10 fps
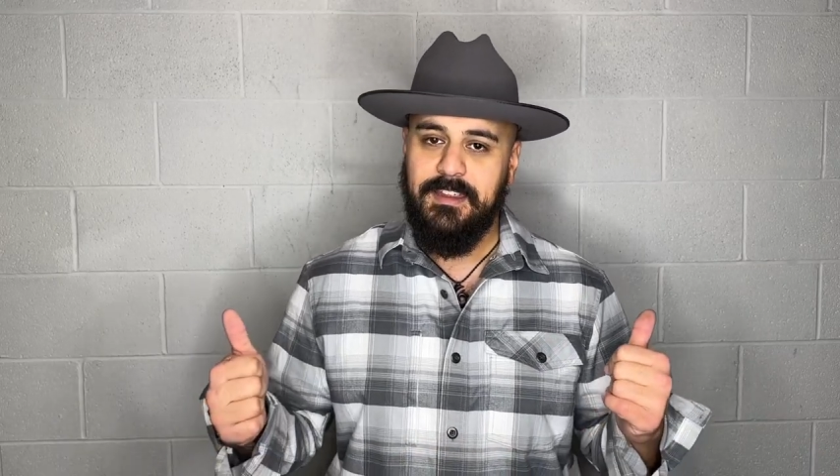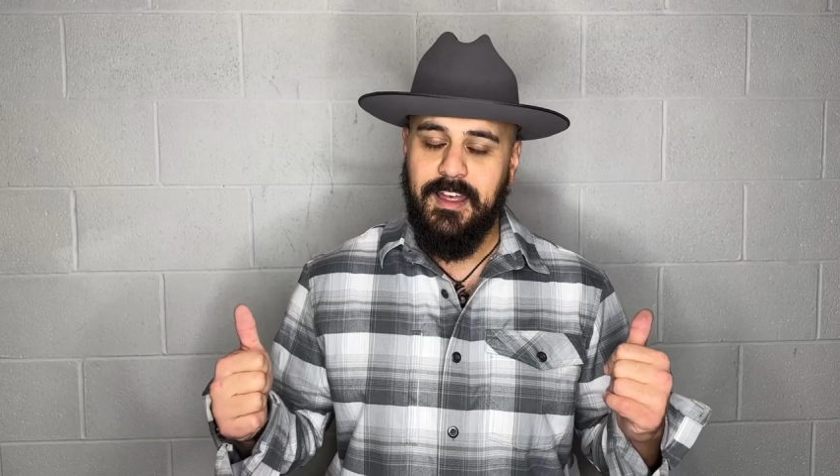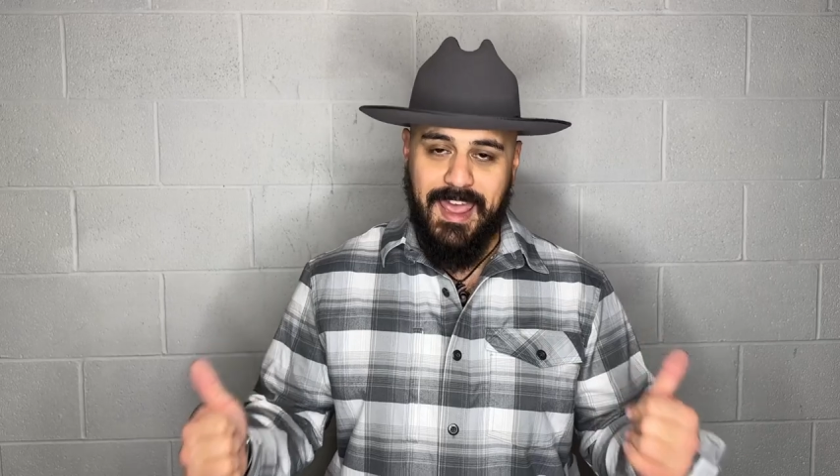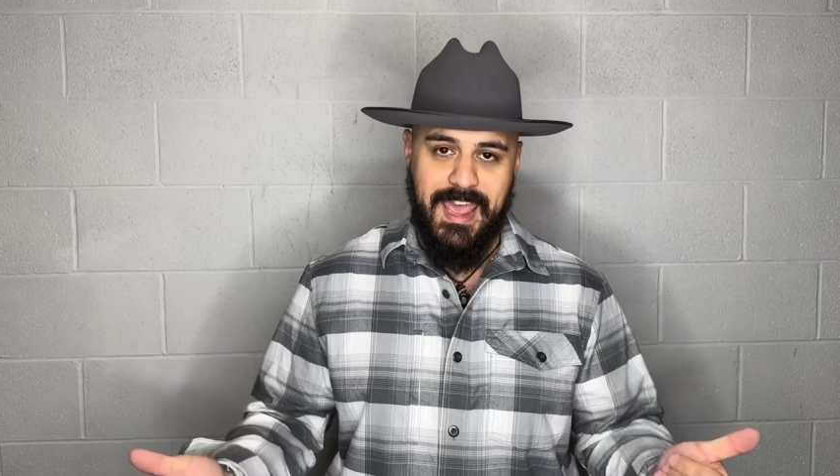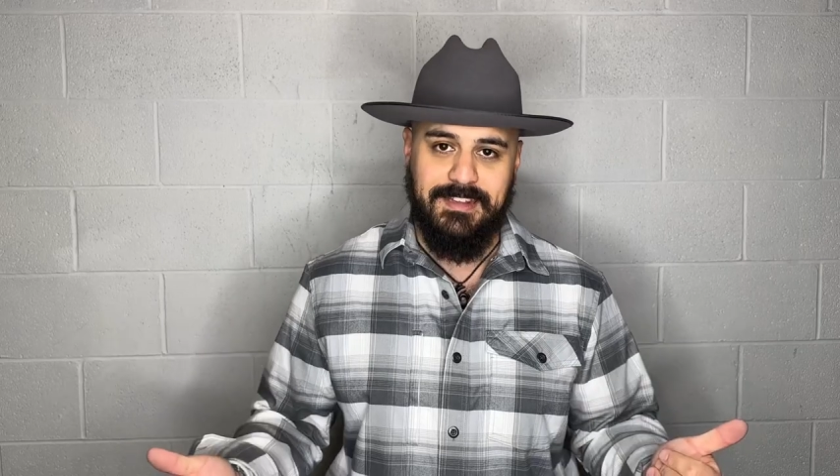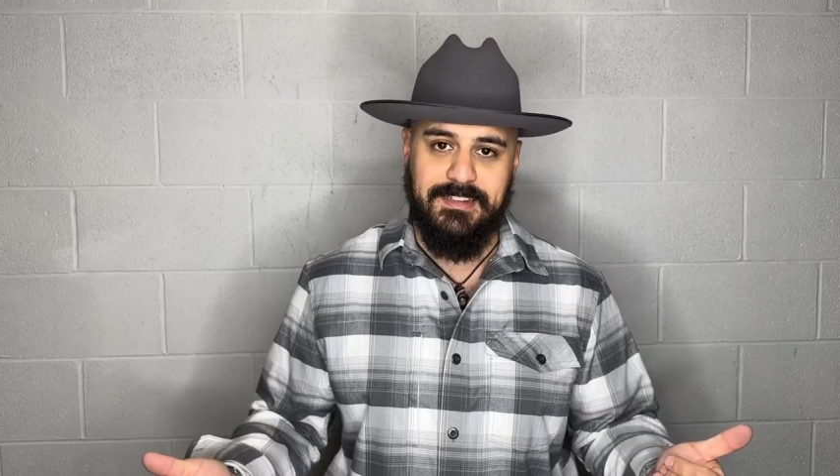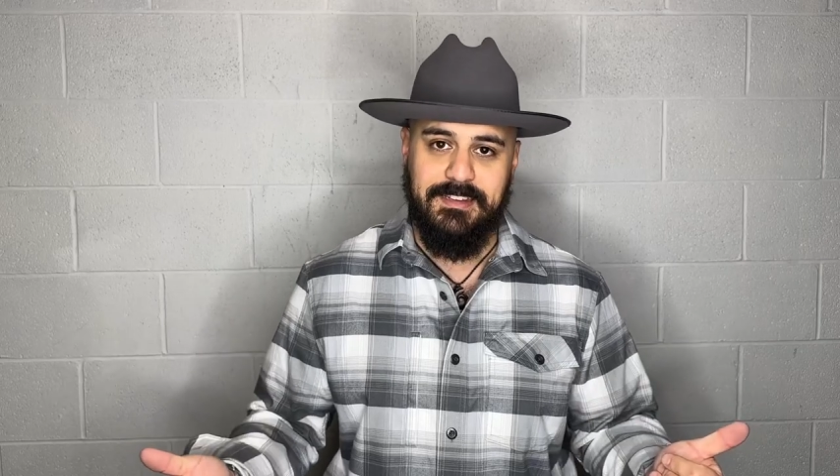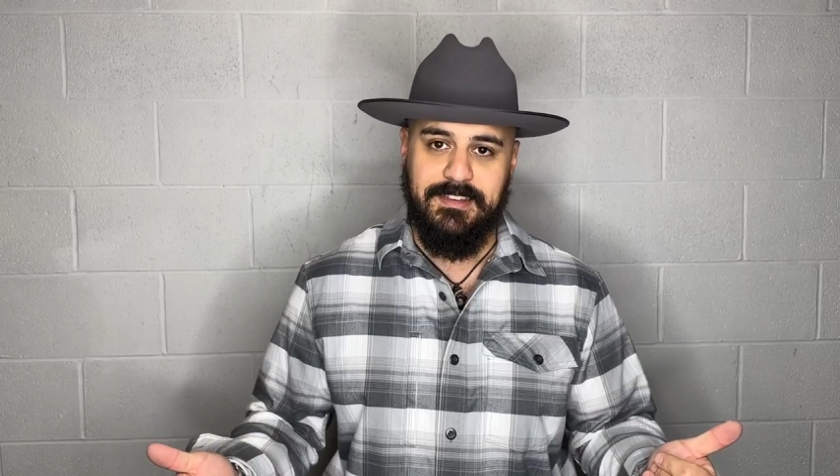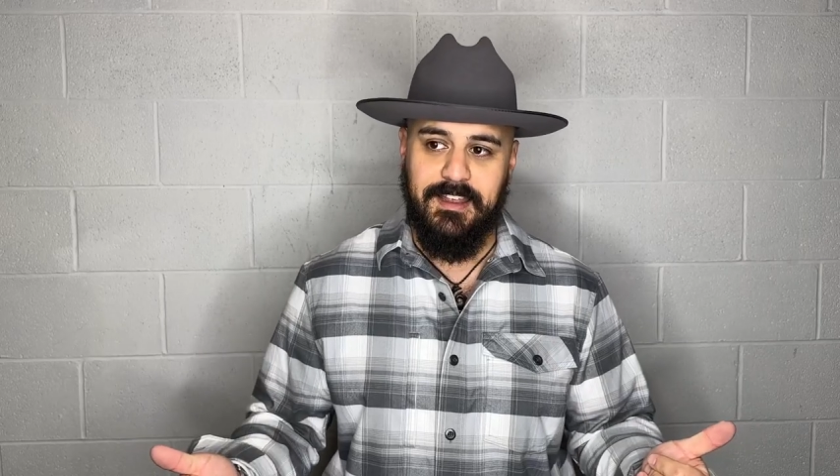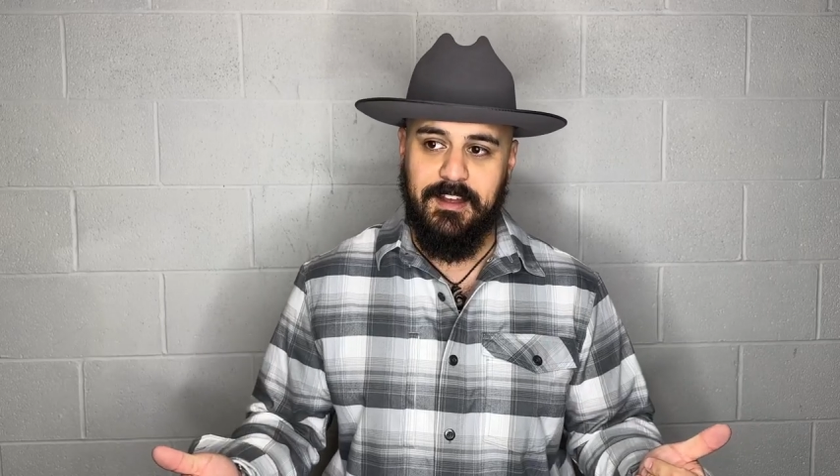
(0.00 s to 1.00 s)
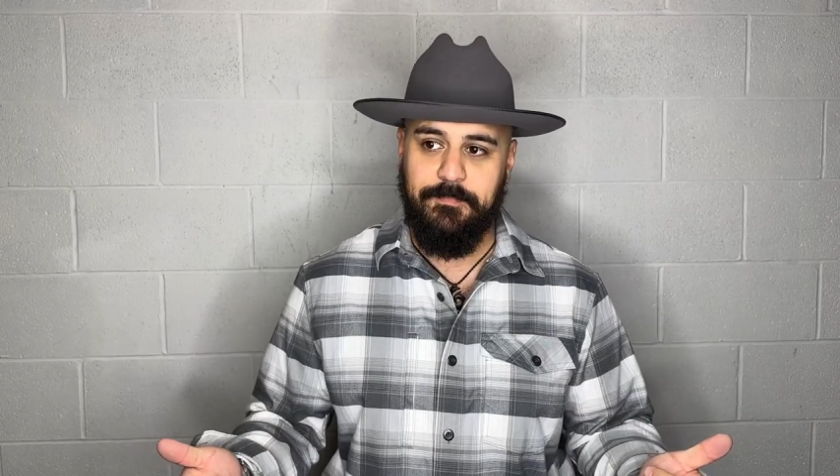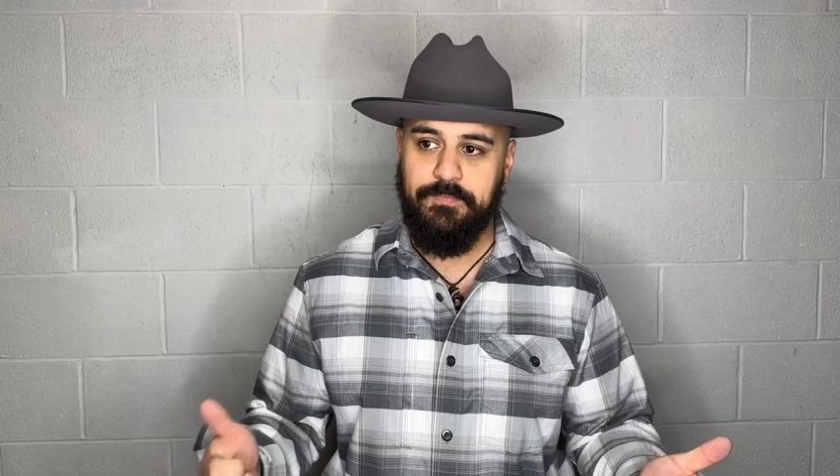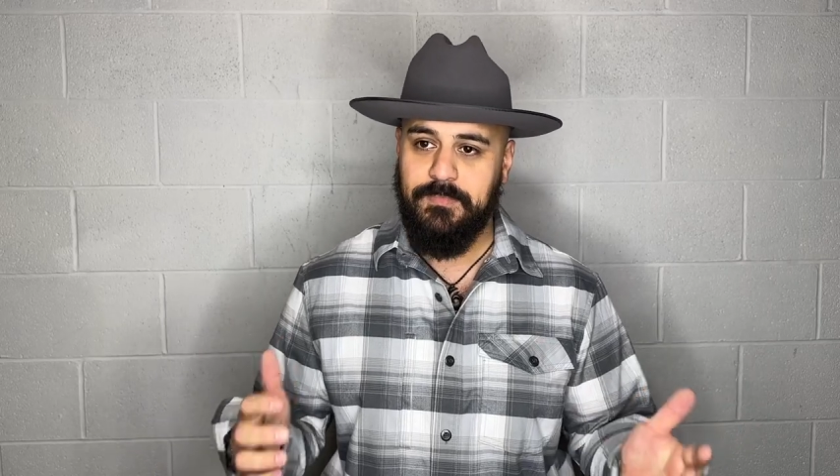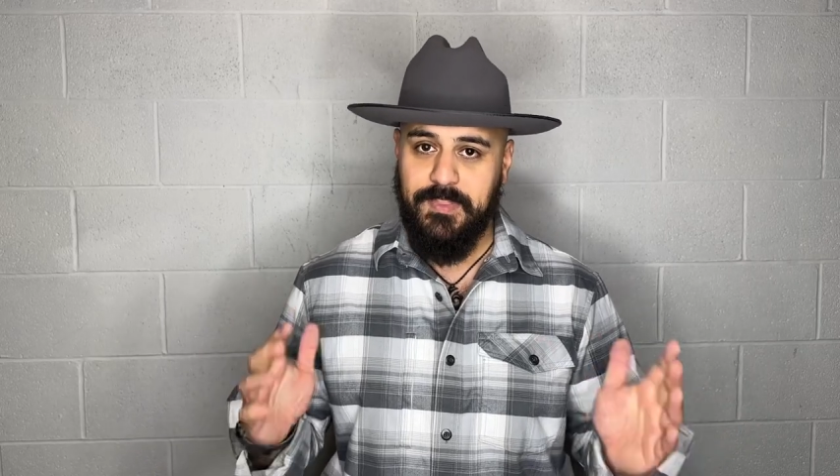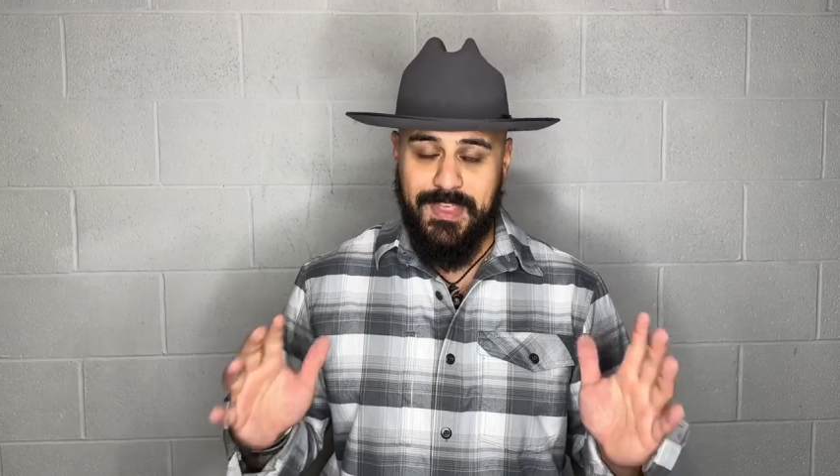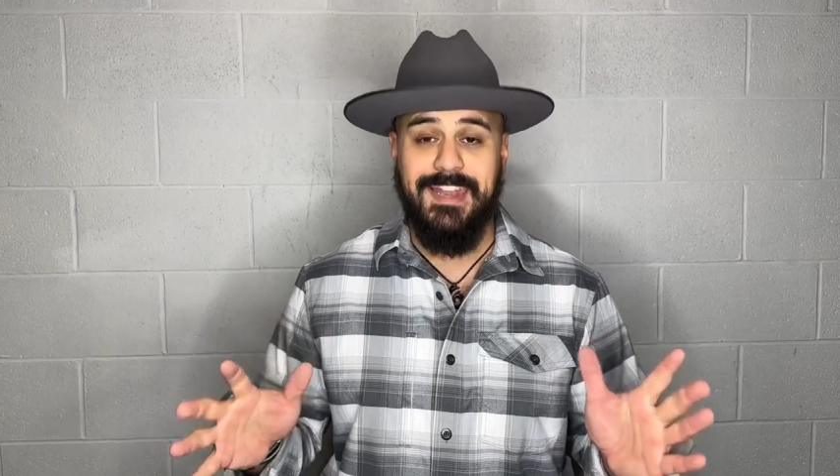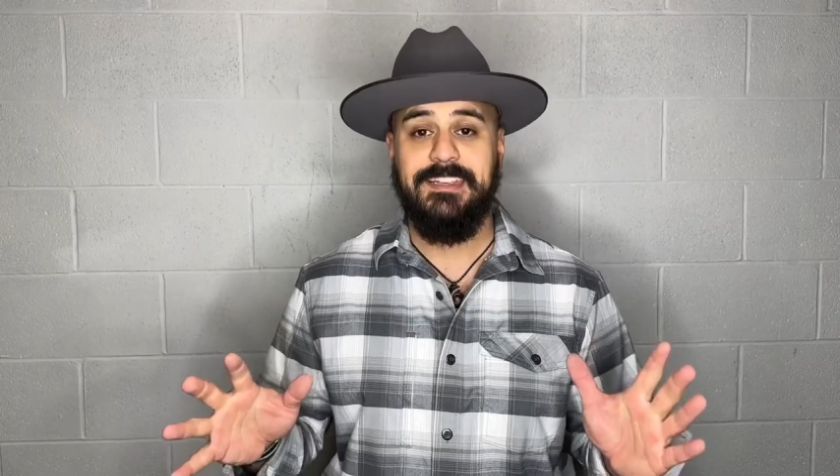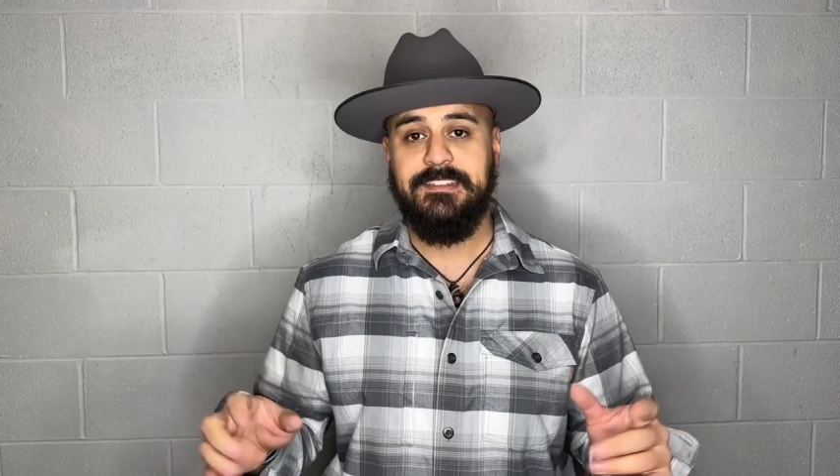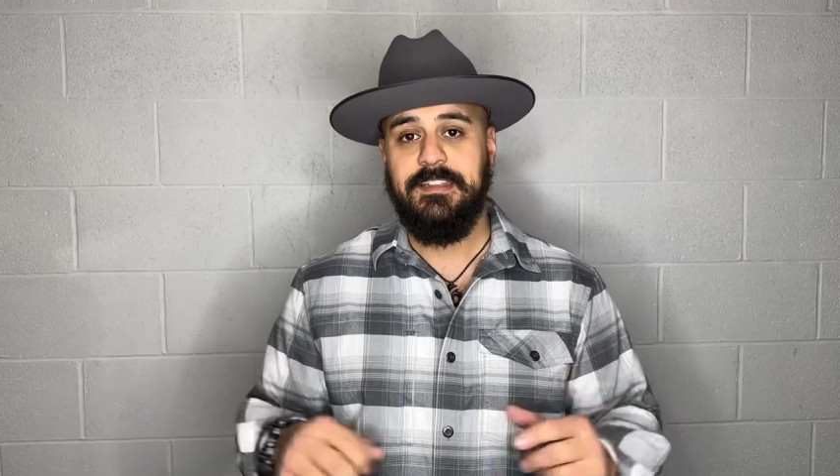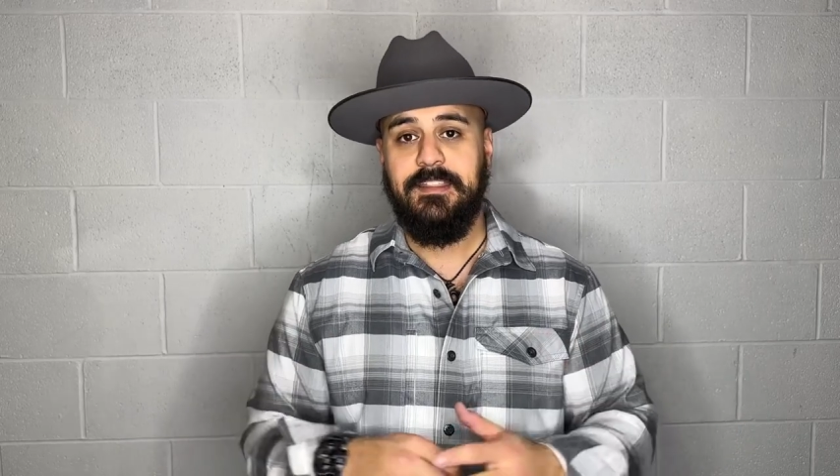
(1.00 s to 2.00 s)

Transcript: a hat, um, that is